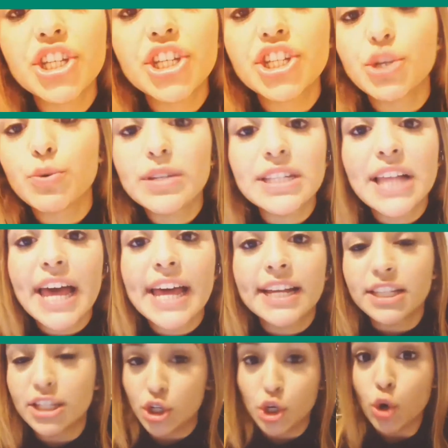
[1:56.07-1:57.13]
She was like,
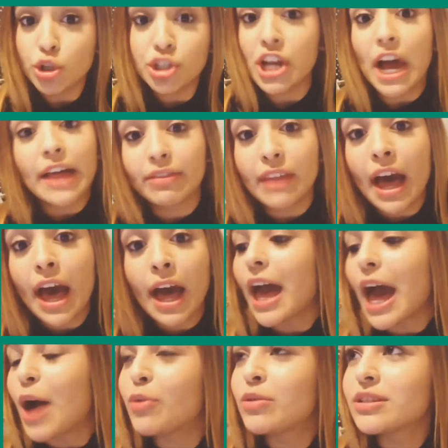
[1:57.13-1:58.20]
Do you know chata?
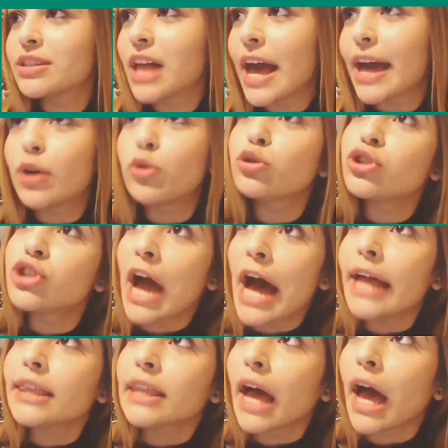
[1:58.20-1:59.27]
I was like, Who's
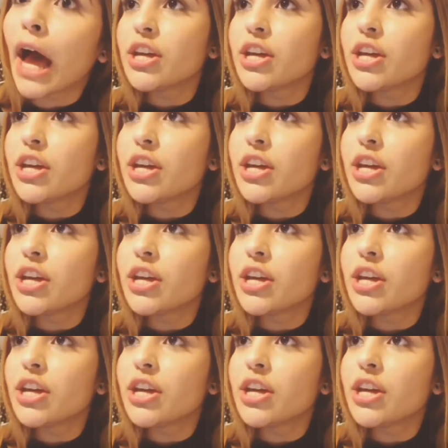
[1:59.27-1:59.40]
chata?